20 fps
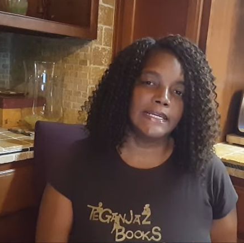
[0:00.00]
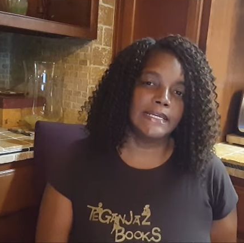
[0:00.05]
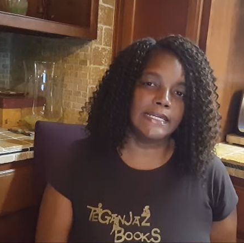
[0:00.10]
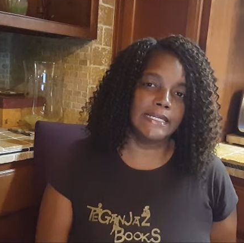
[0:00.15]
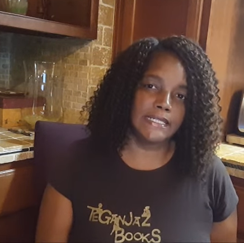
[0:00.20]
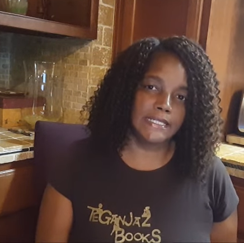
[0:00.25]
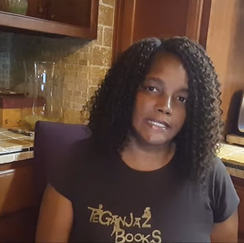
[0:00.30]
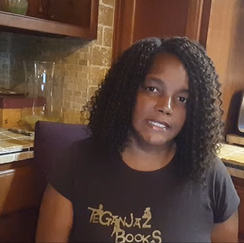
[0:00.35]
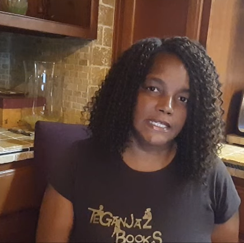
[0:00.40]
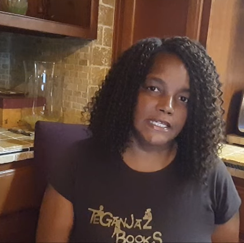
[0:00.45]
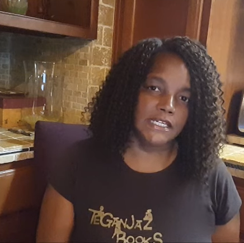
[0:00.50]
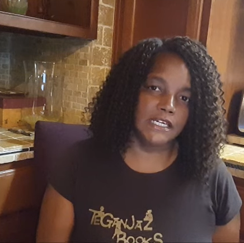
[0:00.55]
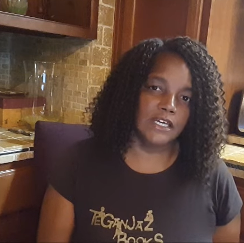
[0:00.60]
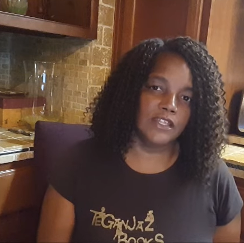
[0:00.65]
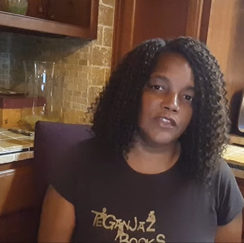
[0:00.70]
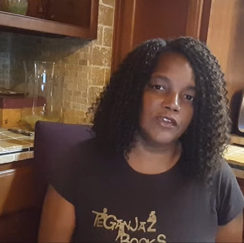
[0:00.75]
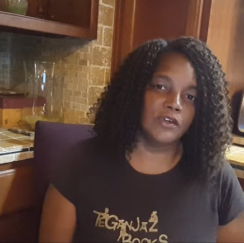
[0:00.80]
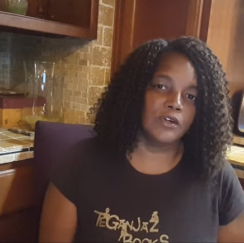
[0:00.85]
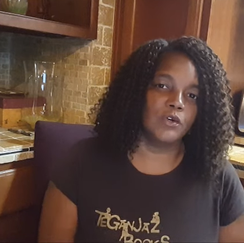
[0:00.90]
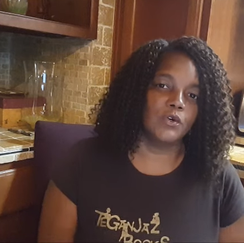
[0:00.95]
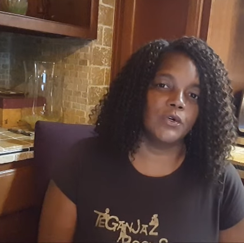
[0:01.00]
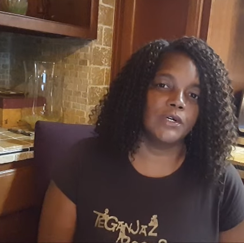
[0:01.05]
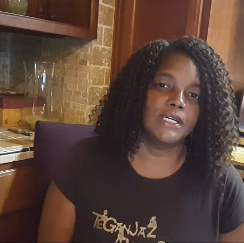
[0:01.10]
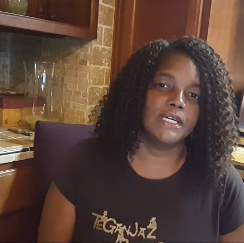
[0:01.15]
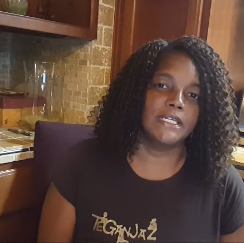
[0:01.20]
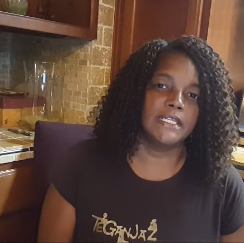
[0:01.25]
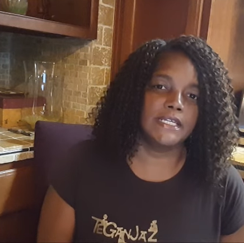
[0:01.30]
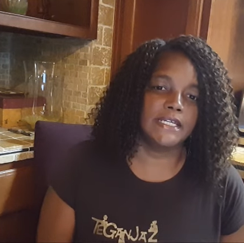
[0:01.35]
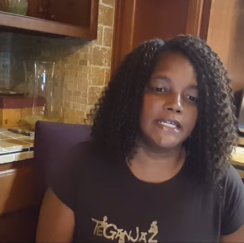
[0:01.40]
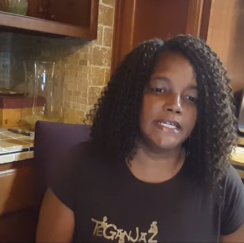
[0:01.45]
get it together and go
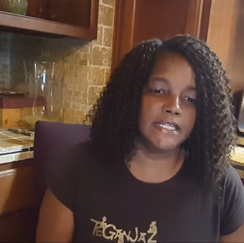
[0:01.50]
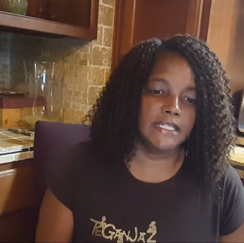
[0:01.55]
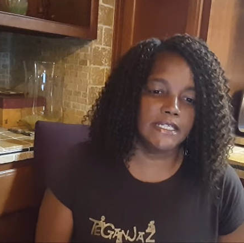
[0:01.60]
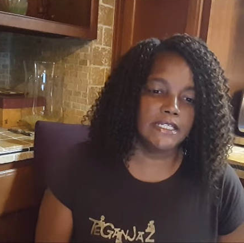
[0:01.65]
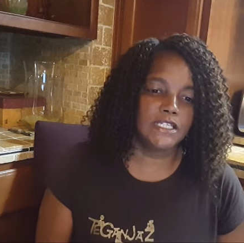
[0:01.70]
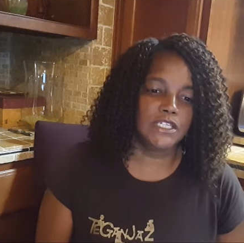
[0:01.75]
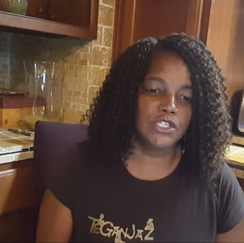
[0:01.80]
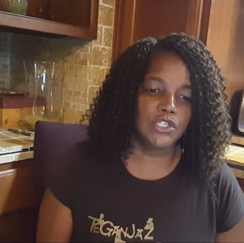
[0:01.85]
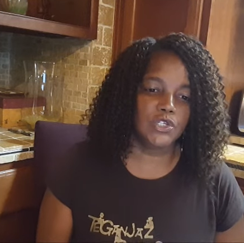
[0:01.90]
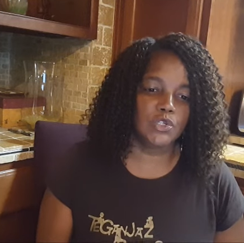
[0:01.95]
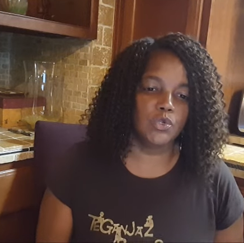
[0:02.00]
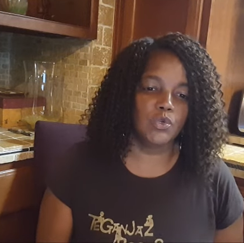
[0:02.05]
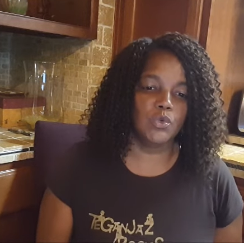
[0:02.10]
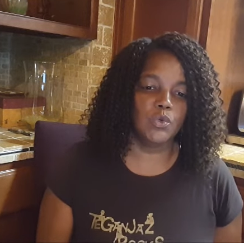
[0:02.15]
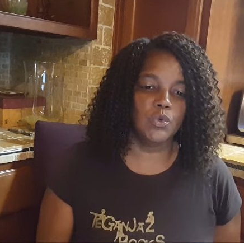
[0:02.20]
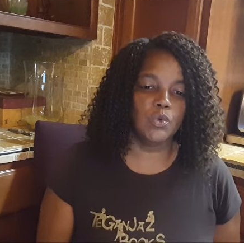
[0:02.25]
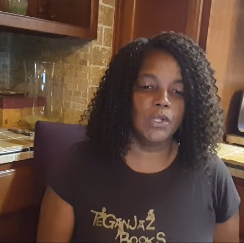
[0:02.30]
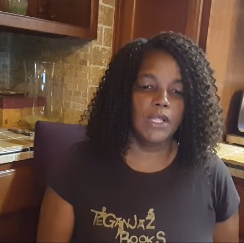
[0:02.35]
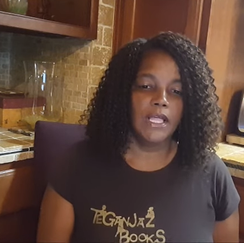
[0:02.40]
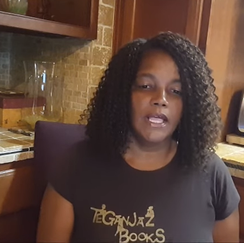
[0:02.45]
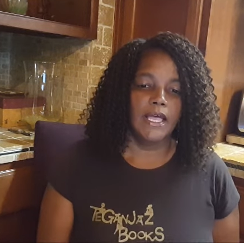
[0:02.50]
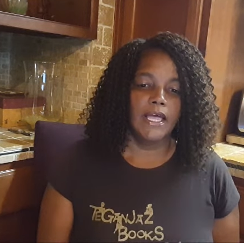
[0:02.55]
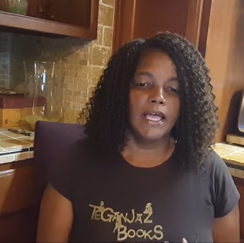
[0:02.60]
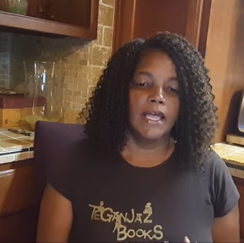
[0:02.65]
ahead and get into school.